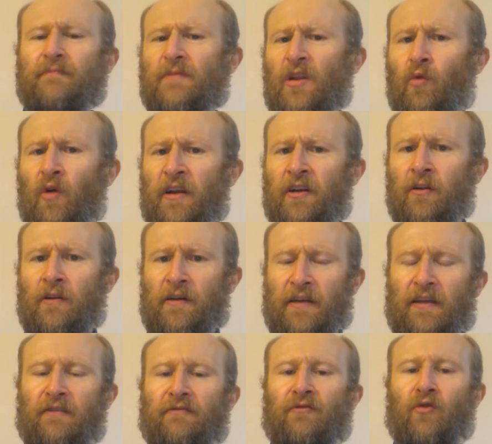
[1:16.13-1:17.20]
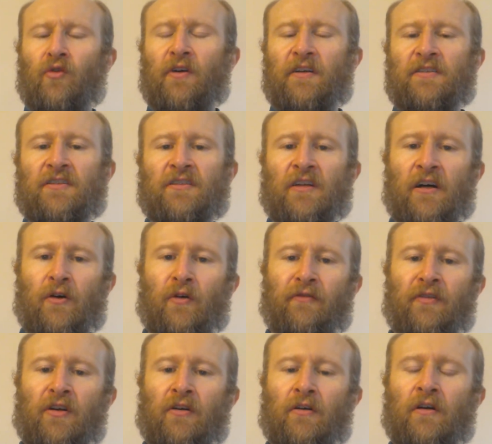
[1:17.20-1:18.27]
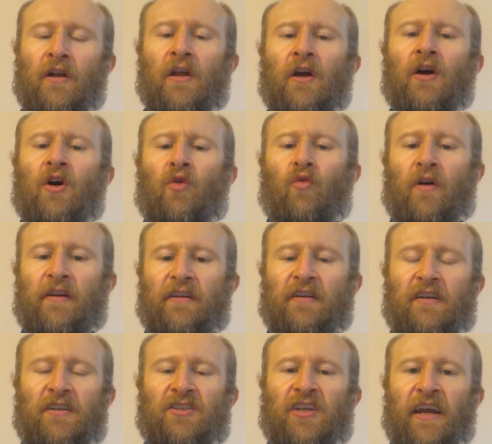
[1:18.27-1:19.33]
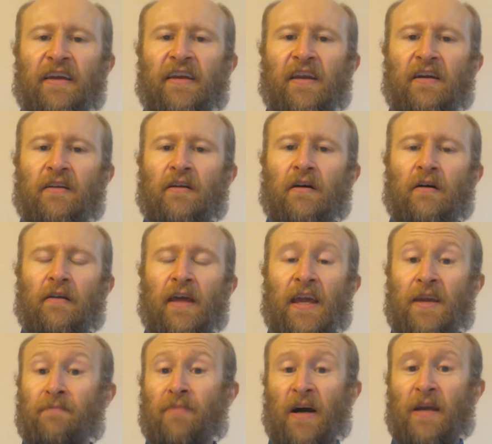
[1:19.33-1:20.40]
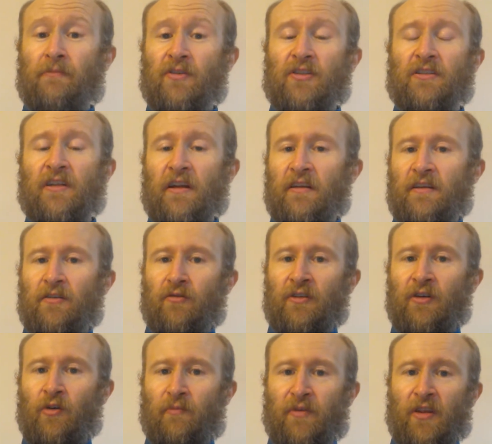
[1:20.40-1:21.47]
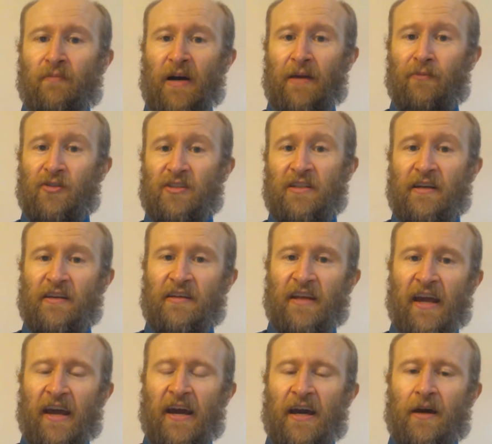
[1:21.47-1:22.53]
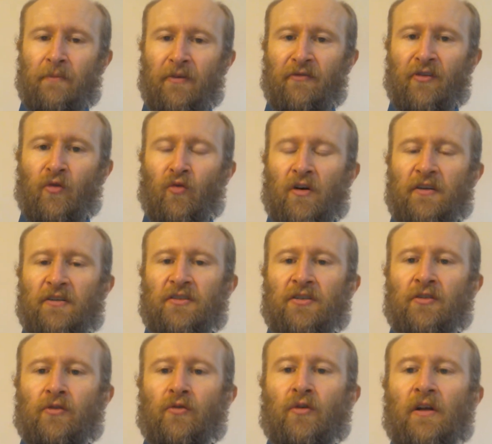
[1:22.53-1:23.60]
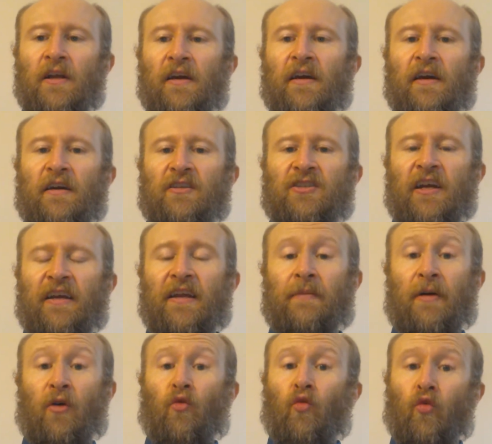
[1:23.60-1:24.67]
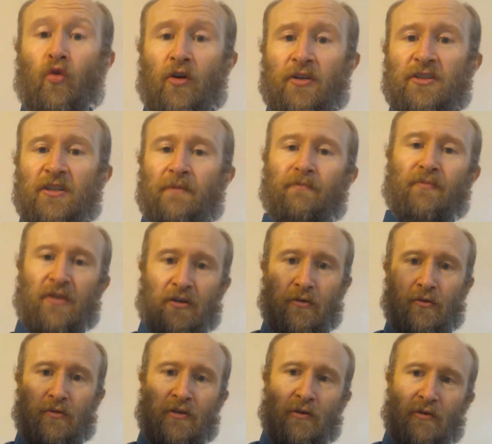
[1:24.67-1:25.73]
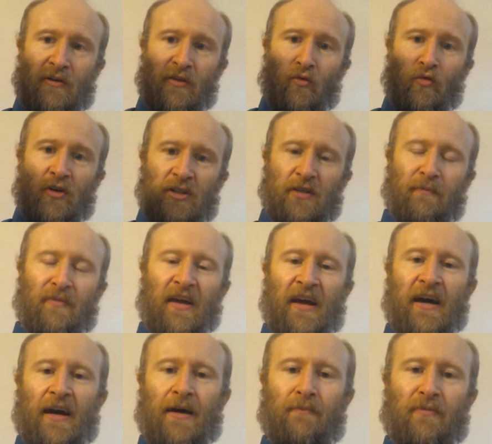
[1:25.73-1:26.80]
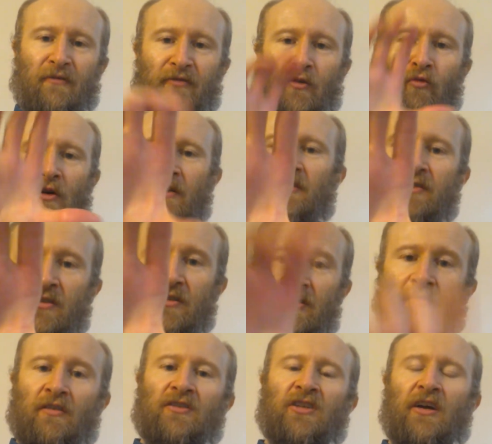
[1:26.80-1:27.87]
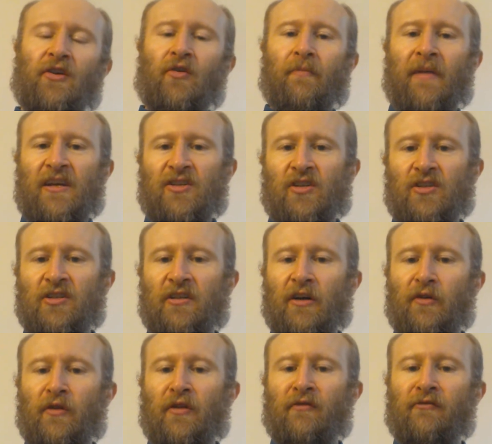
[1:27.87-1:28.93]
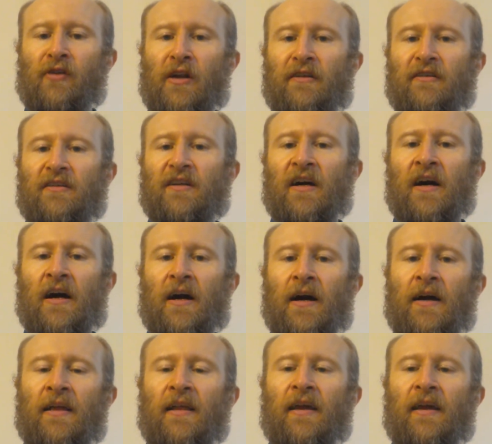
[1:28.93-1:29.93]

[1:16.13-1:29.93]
what you're looking for. So if you're wanting to check in on a Bible study, you would go up to the Bible study tab. If you want to check in about worship, you go on the worship tab. If you want the general message, you go to the front uh,